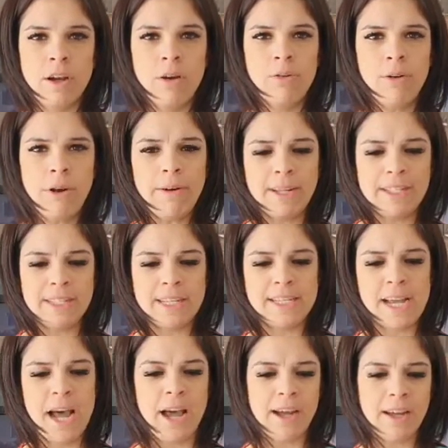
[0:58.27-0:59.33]
Where is the
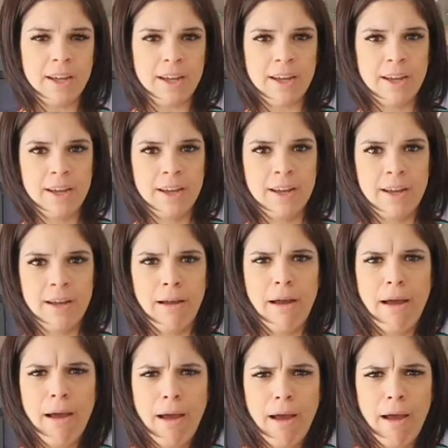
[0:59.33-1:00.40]
dog?
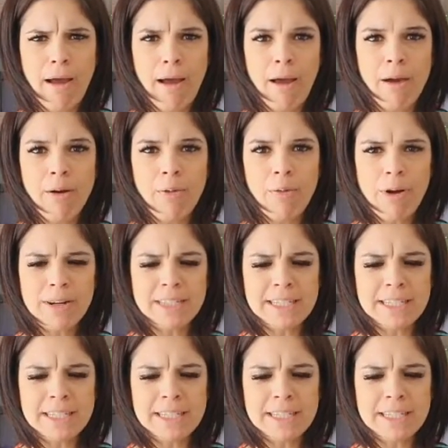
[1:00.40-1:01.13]
Where's